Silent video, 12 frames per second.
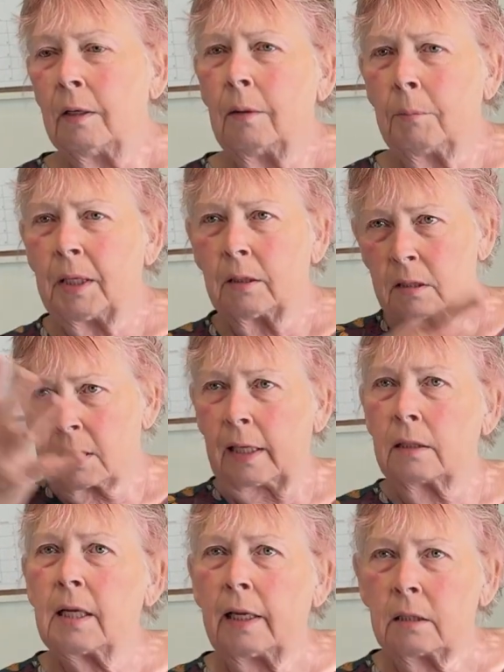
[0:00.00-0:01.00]
because
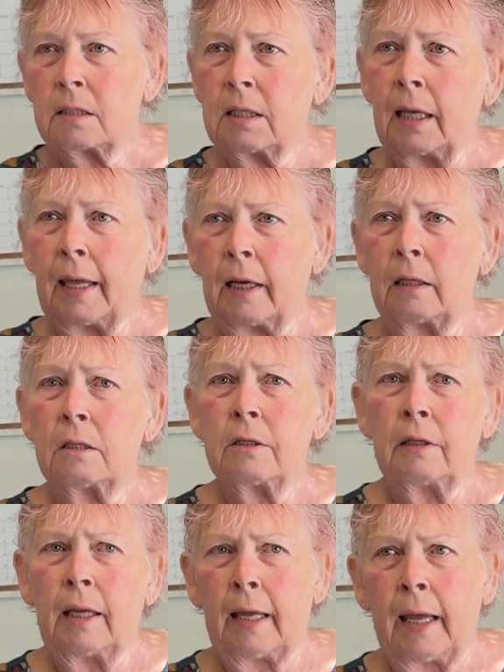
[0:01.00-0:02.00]
that tends to get into
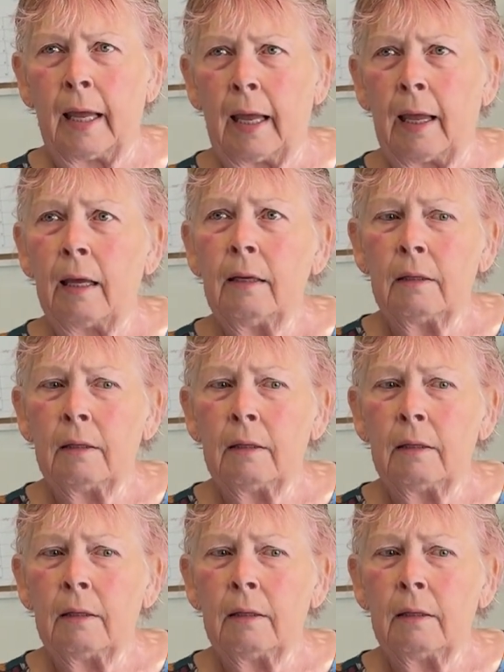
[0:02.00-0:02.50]
the air